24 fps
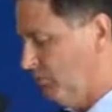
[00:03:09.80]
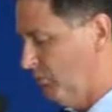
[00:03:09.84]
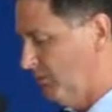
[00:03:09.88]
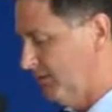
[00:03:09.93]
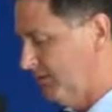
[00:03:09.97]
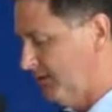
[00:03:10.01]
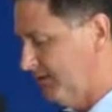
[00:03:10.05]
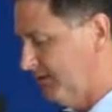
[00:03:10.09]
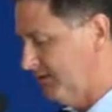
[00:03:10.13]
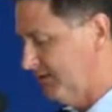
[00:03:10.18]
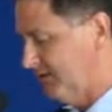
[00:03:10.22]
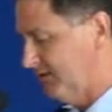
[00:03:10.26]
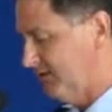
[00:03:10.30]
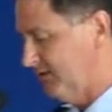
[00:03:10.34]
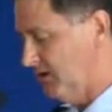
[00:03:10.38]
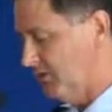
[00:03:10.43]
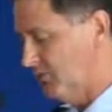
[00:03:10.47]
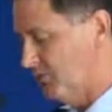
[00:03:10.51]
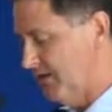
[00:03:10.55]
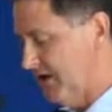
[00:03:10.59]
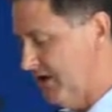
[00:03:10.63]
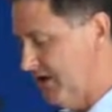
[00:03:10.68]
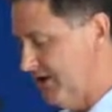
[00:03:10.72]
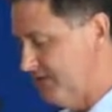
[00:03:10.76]
When I
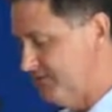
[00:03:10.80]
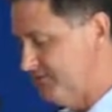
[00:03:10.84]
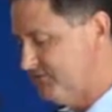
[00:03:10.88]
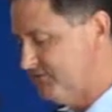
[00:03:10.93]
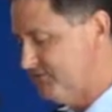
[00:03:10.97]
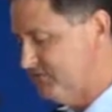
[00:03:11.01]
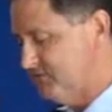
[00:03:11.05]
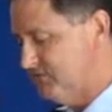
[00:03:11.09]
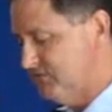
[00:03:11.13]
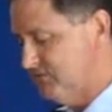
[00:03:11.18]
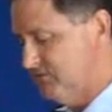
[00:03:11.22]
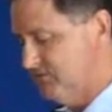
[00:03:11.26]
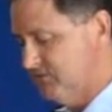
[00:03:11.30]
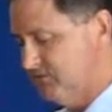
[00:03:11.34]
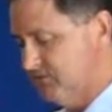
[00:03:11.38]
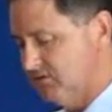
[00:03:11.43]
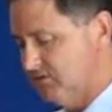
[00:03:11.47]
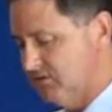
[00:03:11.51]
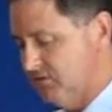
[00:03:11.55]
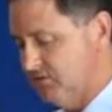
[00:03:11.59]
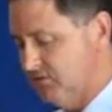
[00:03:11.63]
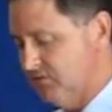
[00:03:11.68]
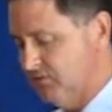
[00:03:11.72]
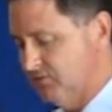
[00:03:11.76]
arrived
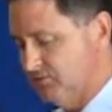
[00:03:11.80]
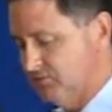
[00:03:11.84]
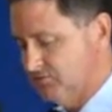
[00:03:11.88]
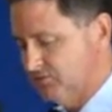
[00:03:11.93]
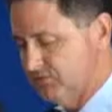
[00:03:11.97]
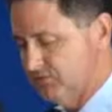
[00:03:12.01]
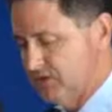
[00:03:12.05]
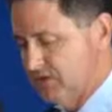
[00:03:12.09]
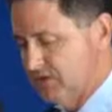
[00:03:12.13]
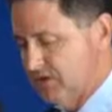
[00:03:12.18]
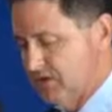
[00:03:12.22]
on